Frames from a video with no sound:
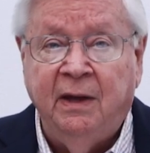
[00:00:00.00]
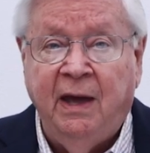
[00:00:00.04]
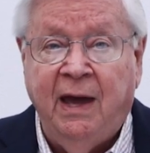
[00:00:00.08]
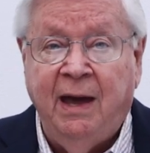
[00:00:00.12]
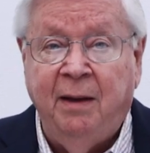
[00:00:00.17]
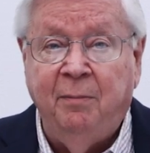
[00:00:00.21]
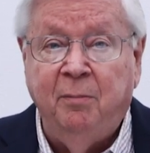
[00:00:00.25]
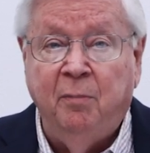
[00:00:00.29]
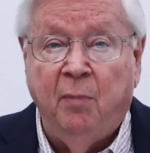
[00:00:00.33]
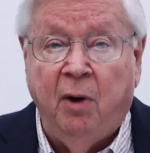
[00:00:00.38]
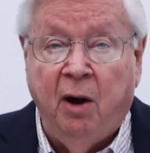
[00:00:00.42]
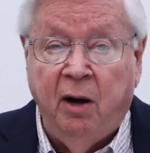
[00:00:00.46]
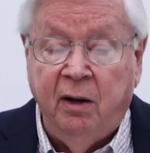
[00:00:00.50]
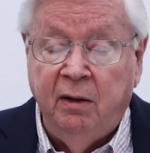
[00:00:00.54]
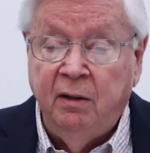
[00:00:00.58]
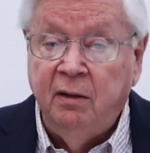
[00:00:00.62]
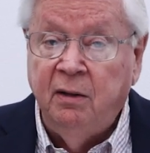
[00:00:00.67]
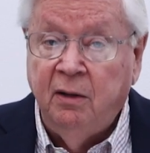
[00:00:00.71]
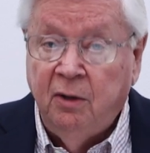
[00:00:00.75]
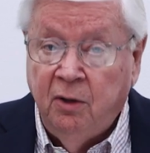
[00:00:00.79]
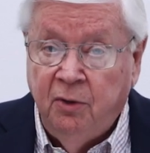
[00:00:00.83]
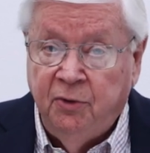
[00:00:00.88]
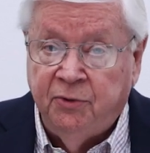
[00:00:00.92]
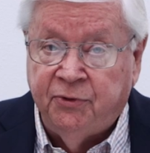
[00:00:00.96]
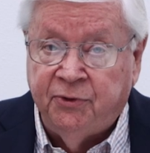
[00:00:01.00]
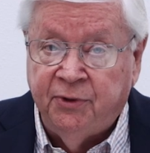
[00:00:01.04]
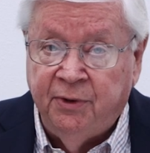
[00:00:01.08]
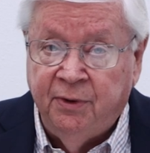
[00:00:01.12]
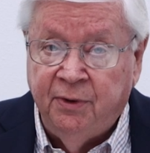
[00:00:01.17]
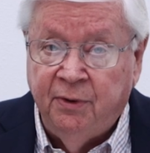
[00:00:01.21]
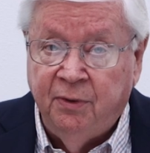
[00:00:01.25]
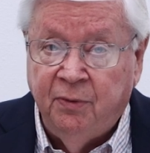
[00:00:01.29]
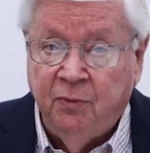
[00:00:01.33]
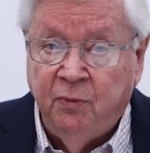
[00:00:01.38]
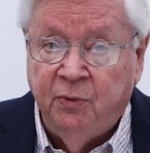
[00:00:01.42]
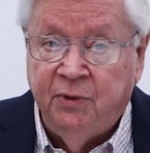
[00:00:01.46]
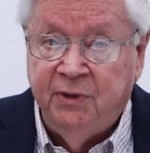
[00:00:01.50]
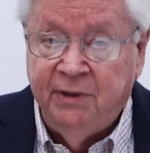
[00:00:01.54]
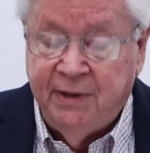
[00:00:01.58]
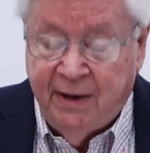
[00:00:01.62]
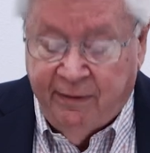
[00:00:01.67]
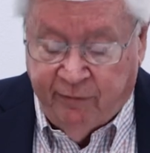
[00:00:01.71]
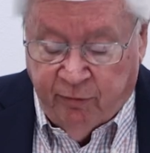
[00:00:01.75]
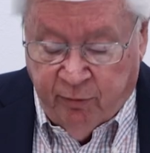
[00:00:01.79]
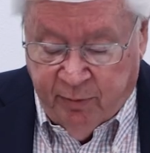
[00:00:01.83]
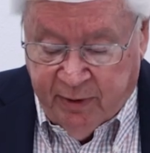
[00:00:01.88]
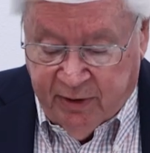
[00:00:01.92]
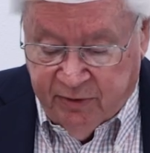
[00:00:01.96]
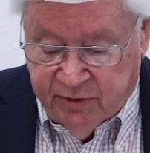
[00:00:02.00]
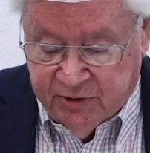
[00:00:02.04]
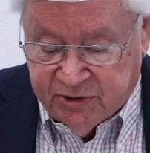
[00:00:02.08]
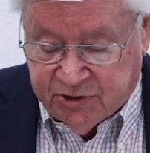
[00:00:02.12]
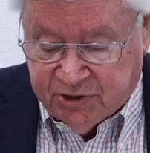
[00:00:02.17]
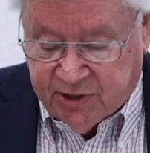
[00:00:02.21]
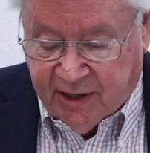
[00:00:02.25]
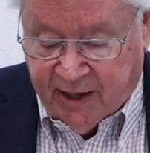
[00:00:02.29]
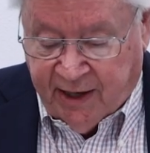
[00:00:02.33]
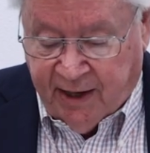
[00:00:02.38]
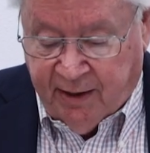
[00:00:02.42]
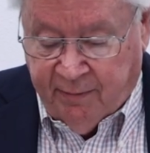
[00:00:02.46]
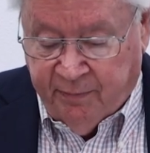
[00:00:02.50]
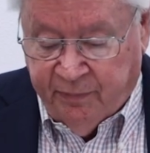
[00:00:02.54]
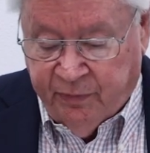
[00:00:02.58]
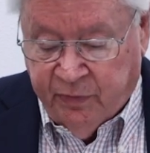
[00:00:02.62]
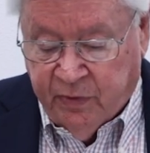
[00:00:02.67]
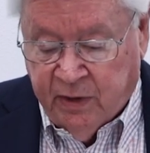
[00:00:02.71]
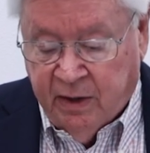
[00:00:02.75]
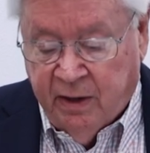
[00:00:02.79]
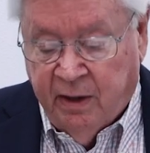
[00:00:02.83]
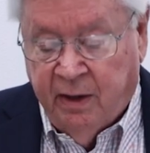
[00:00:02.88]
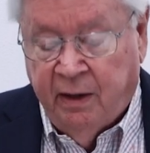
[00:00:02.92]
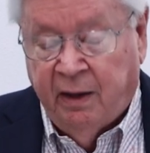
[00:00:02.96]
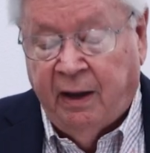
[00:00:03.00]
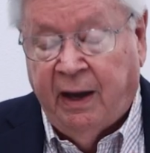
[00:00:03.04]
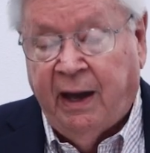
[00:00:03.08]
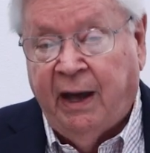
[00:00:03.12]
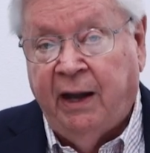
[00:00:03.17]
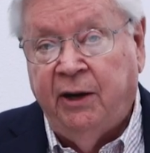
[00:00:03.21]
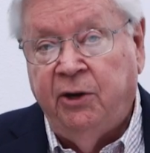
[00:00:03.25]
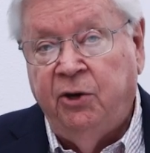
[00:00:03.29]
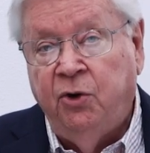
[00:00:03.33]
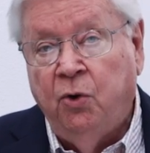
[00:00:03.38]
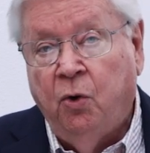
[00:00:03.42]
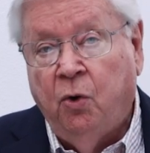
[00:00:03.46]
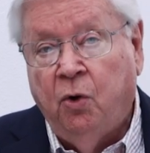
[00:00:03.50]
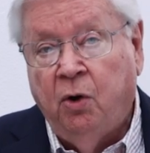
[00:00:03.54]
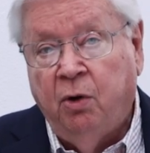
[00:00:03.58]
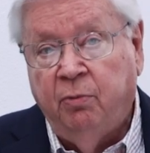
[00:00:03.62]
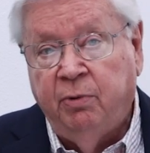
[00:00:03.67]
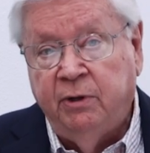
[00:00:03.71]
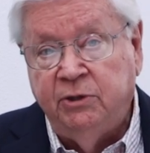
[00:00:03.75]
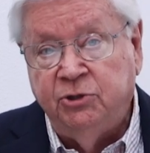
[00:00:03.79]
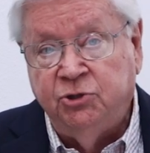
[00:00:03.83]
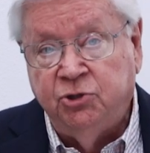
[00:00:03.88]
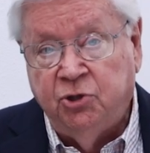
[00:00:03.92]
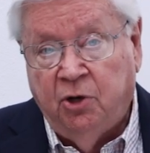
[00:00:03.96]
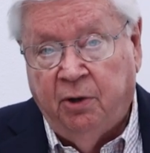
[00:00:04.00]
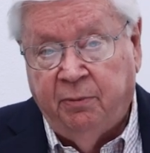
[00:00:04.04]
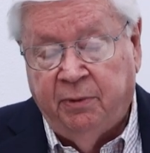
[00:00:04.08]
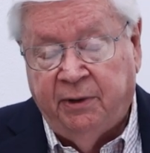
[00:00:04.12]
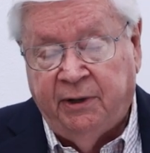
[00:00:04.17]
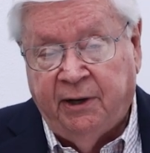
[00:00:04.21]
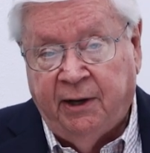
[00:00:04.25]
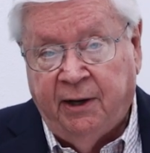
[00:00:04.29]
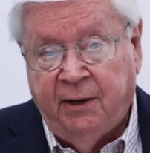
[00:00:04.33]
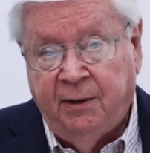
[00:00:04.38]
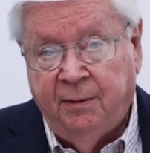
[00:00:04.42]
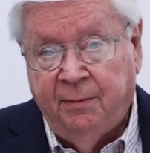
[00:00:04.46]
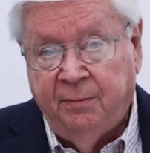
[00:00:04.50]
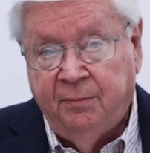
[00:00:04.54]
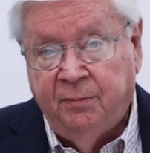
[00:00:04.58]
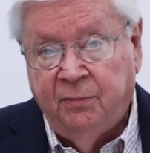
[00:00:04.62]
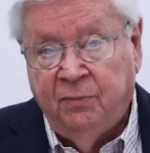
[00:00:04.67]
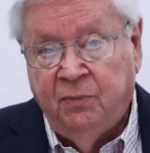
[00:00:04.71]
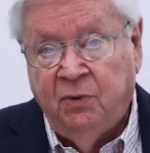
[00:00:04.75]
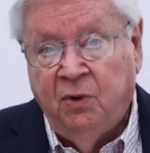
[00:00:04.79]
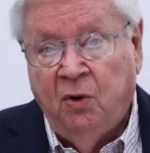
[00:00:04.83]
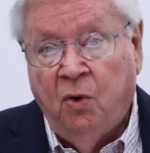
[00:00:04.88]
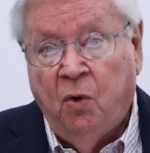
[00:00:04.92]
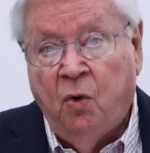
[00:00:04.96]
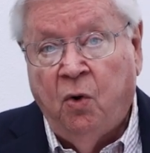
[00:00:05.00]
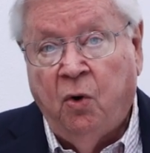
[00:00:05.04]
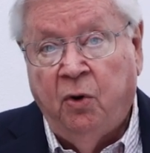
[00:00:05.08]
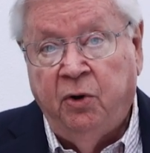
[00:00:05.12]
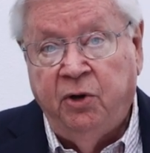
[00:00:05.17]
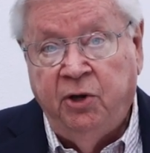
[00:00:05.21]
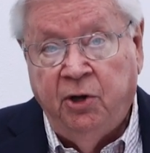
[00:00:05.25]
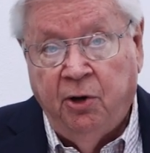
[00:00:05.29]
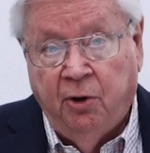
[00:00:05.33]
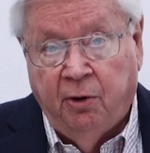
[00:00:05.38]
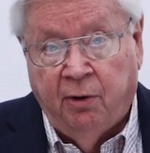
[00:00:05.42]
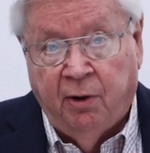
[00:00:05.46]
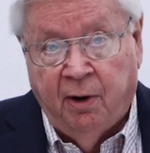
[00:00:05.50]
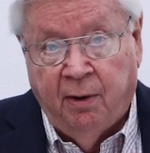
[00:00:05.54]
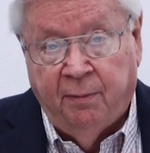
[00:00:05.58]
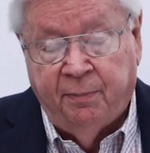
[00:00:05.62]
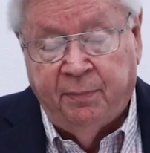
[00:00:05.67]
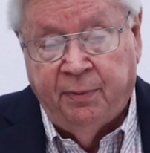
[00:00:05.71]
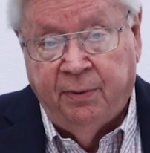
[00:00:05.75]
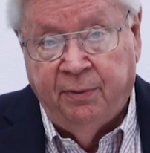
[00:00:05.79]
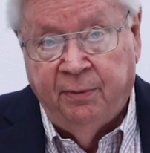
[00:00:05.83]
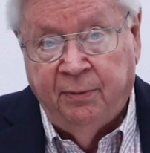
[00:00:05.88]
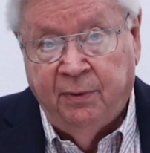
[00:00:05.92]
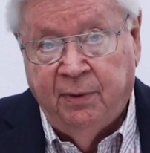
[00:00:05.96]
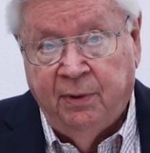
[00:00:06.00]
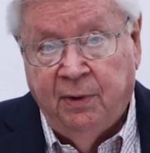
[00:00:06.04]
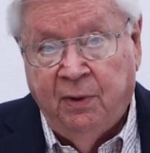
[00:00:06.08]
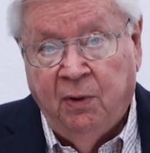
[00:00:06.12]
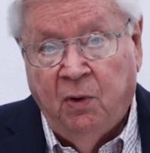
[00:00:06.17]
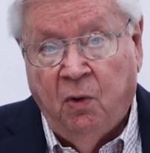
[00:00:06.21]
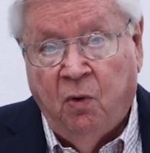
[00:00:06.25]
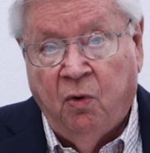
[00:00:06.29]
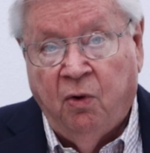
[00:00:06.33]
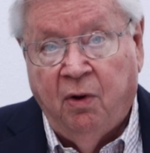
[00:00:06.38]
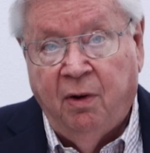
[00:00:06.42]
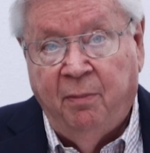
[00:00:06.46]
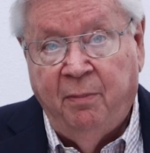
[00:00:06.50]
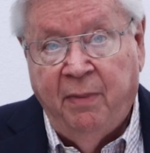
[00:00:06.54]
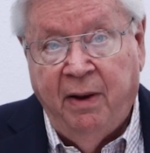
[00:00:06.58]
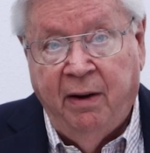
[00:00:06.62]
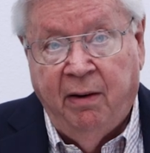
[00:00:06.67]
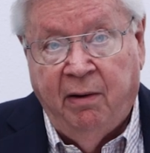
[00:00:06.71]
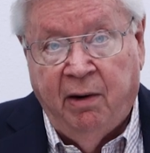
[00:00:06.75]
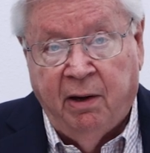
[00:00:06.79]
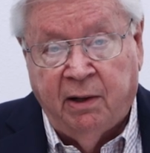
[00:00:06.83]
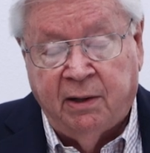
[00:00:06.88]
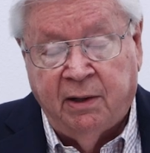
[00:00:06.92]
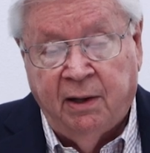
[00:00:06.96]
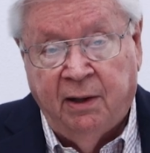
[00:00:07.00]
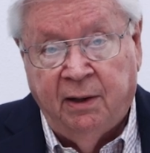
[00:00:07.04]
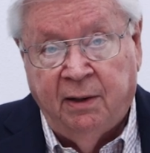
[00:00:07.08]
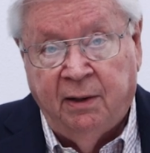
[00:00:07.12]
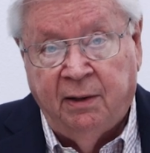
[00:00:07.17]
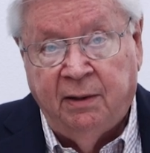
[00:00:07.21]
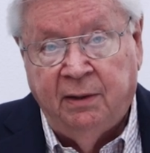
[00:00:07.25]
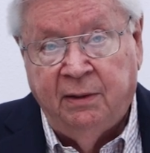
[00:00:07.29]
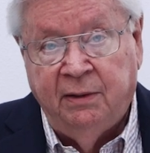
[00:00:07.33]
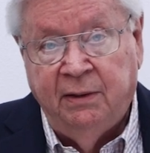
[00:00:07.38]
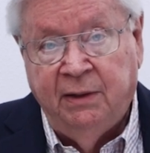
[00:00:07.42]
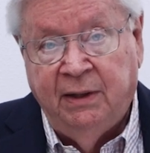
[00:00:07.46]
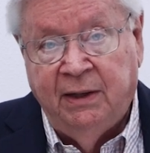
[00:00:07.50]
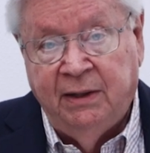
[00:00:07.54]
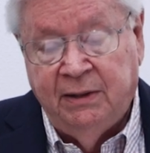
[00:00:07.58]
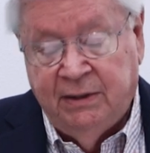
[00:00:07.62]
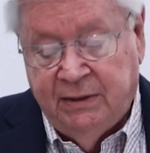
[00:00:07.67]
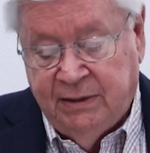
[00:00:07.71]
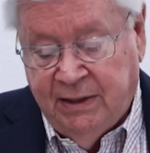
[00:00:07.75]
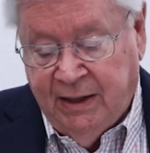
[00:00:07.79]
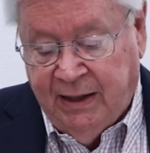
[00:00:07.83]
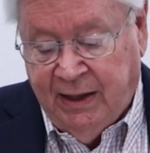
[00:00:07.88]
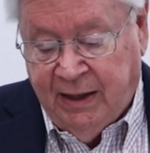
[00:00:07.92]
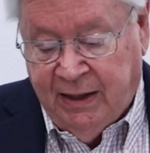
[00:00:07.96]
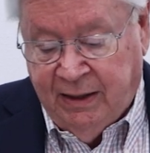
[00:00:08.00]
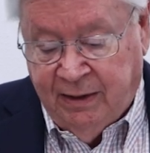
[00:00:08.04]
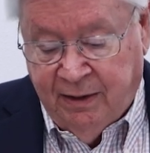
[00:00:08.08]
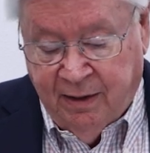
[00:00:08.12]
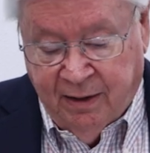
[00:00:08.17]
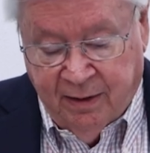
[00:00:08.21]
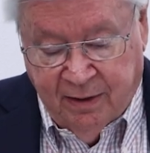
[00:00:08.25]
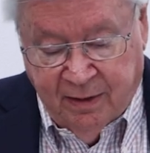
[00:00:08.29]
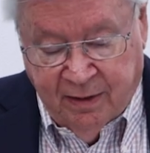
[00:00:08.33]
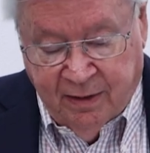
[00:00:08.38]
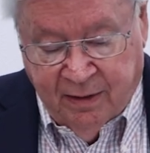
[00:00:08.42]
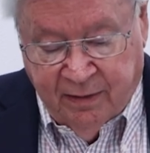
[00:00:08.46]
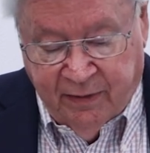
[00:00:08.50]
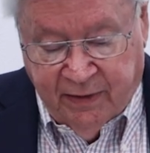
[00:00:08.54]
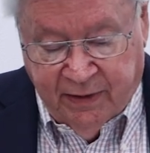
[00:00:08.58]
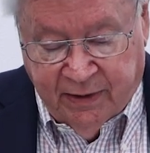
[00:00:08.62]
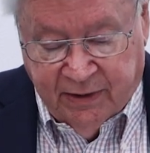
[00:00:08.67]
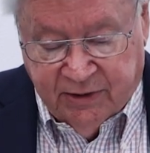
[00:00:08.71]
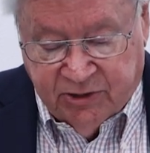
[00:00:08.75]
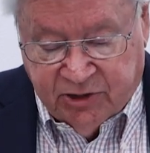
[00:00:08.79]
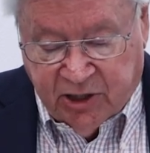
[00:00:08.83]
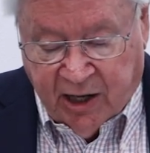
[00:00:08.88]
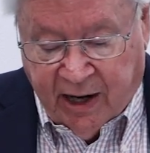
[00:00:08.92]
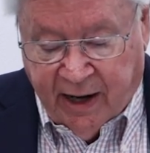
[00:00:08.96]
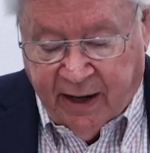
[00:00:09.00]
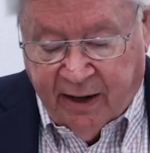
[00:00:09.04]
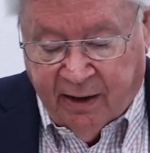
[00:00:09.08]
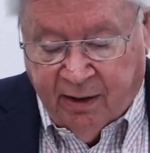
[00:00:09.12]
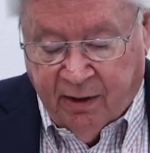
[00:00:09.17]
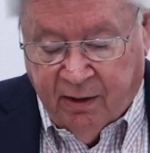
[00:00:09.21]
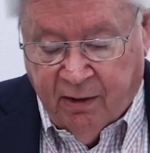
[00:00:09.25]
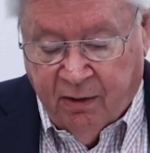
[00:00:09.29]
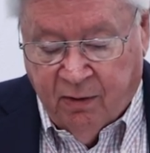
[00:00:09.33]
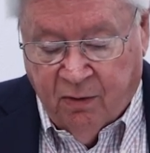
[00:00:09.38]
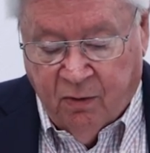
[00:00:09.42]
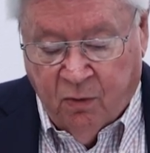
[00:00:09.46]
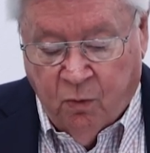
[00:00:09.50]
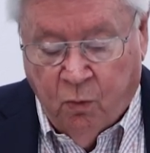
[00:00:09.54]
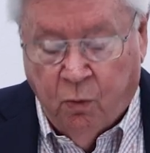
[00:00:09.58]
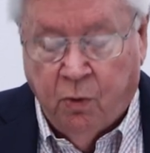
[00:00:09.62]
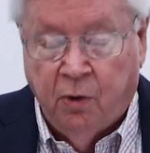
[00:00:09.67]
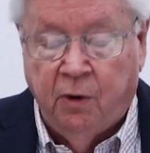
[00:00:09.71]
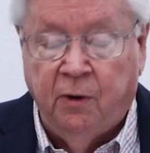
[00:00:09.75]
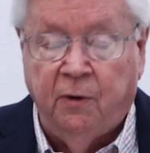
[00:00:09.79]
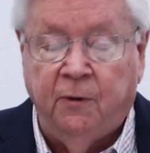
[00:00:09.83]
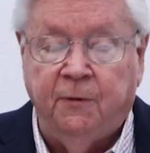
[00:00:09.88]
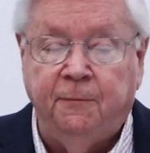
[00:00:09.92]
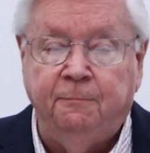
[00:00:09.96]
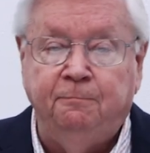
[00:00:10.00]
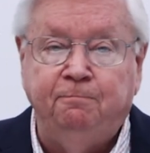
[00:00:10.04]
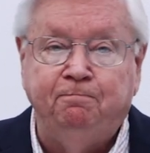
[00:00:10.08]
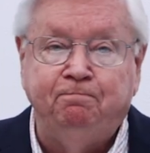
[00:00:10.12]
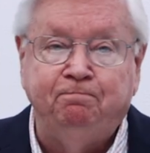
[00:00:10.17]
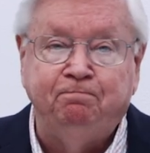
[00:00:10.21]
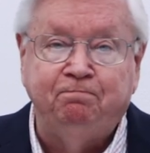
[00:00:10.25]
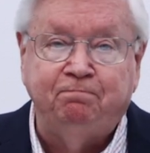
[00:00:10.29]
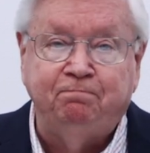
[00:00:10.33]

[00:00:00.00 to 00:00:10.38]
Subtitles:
And Martin Luther would never be the same, and nor would Germany, or Europe, or America, indeed, the entire world.